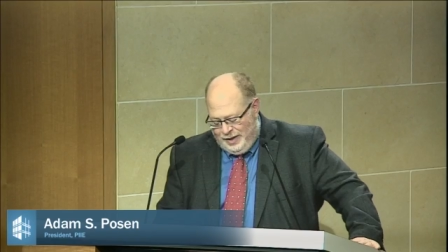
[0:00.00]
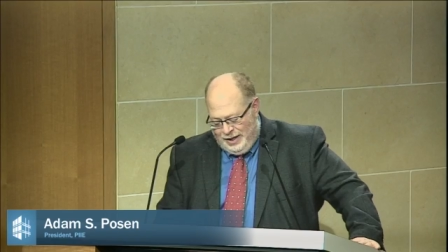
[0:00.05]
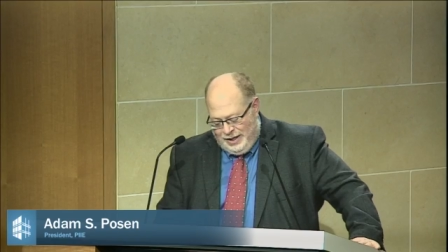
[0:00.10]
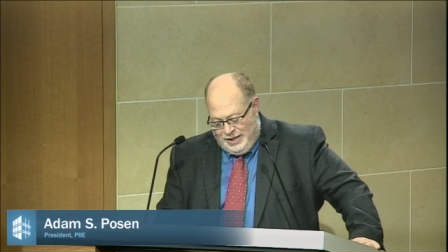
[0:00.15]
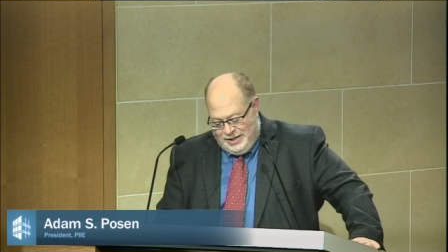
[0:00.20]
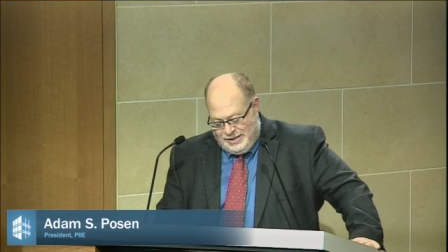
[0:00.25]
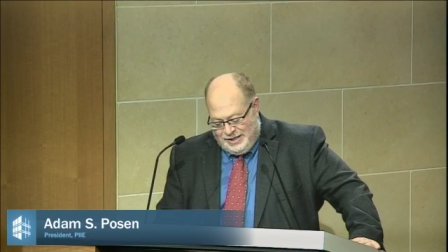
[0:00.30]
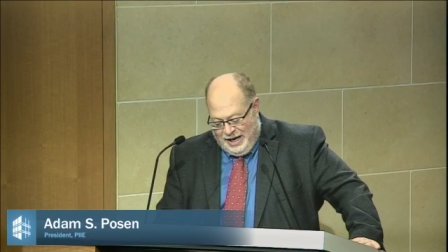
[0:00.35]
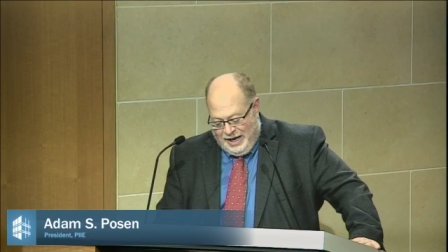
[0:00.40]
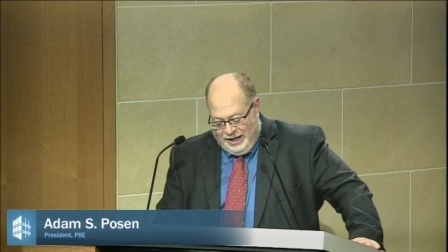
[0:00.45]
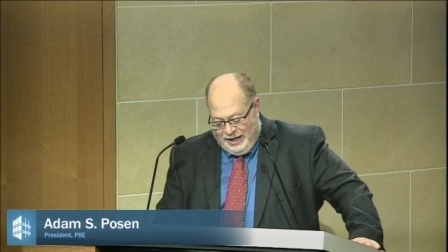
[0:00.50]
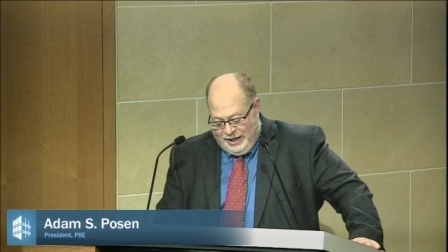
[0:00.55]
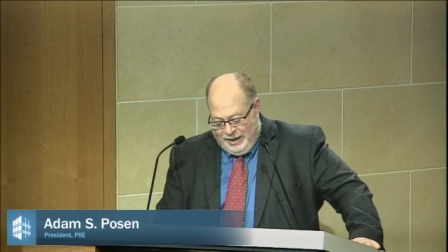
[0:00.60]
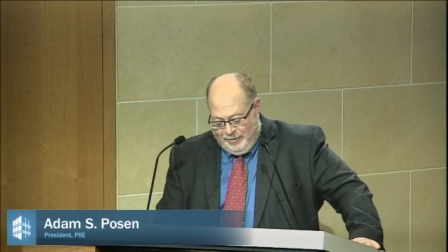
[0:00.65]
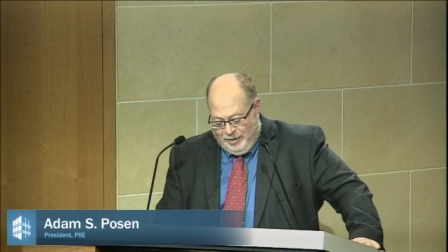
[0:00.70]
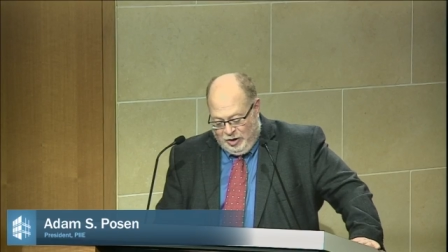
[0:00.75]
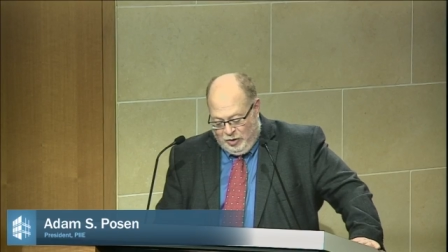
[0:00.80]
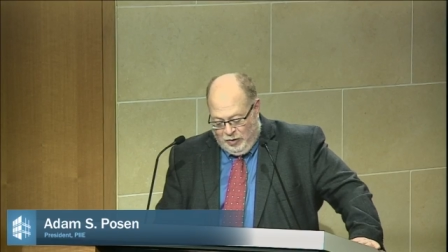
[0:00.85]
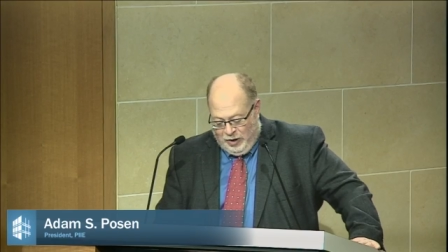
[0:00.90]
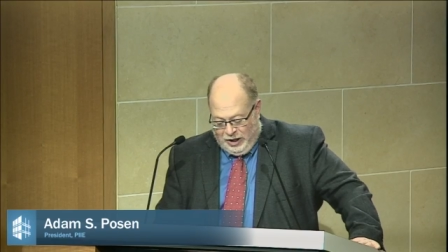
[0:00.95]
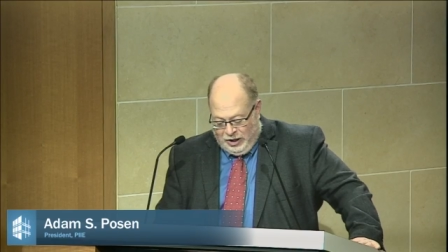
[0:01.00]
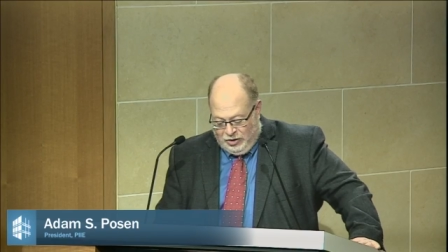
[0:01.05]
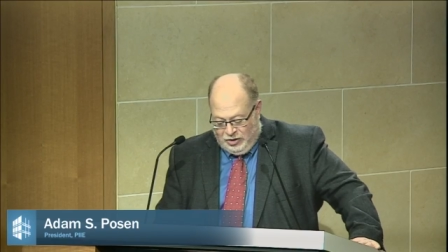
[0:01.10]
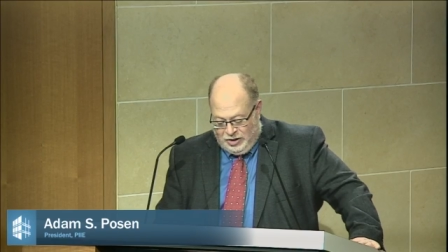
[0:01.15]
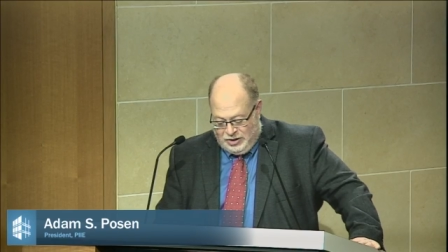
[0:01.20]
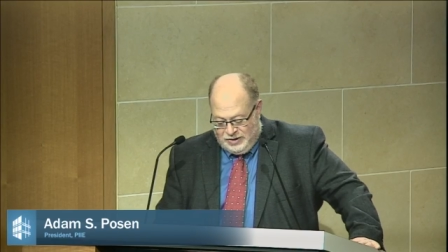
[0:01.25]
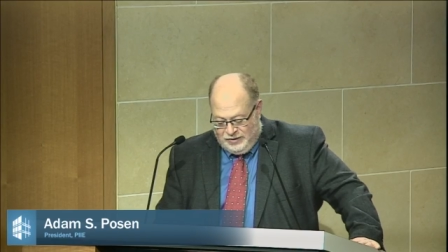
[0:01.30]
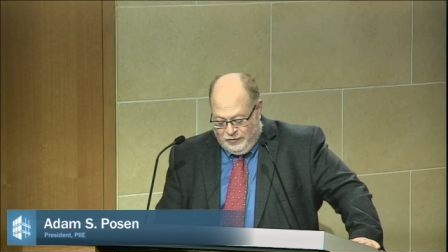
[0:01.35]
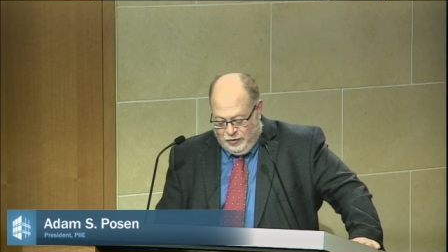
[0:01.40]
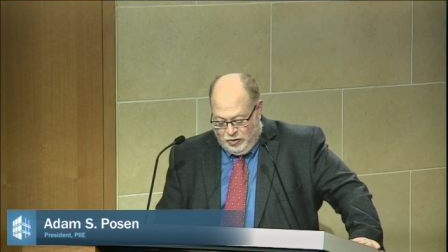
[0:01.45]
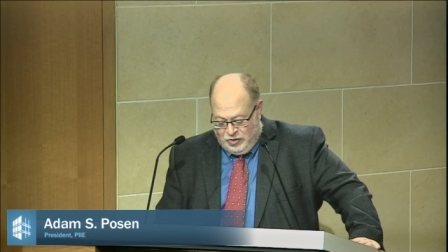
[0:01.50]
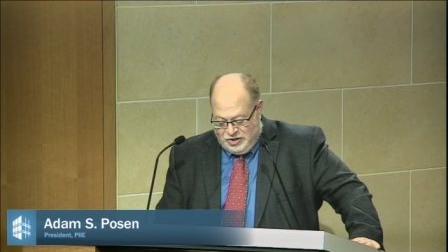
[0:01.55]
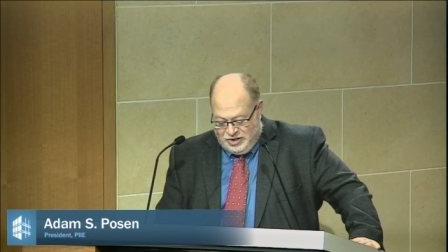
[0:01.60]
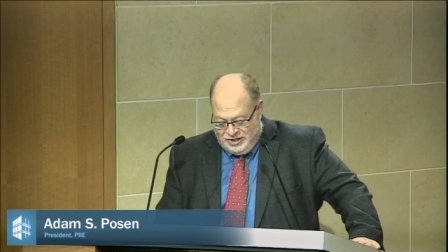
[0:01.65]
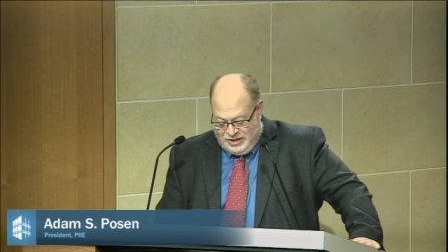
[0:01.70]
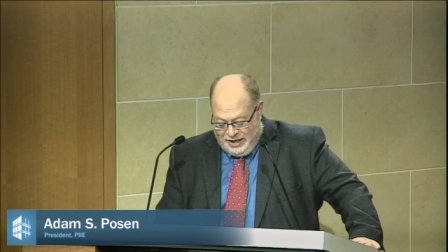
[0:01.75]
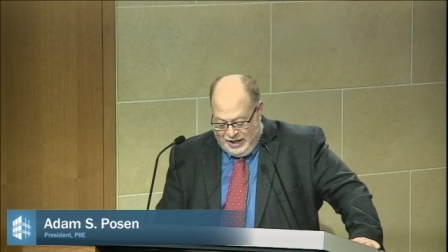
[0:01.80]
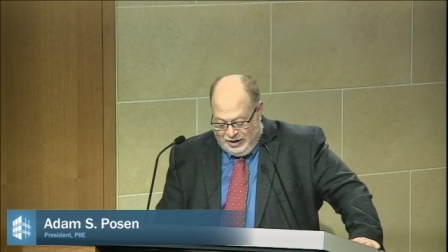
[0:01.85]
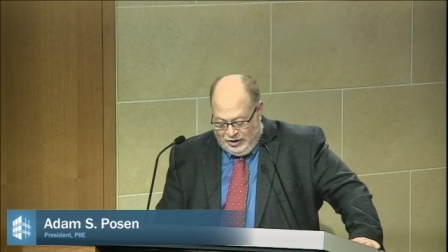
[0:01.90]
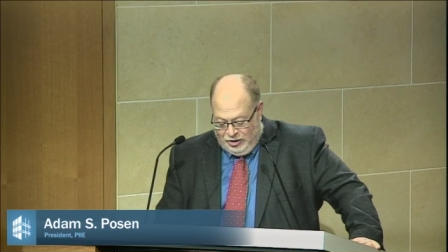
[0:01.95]
His academic record is, of course,
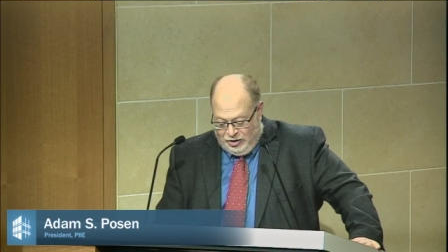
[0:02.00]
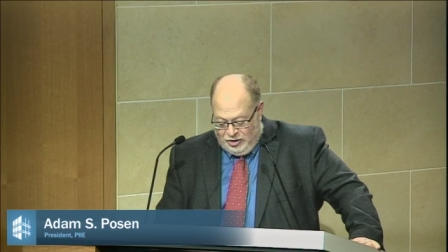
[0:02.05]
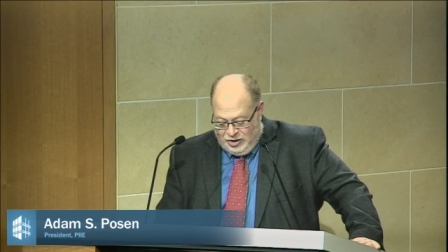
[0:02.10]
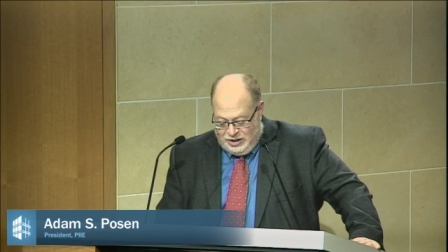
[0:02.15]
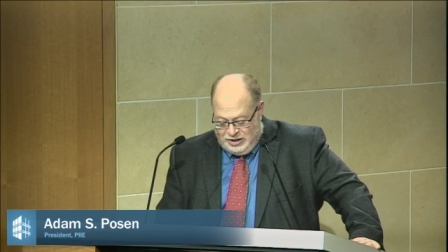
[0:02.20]
stellar.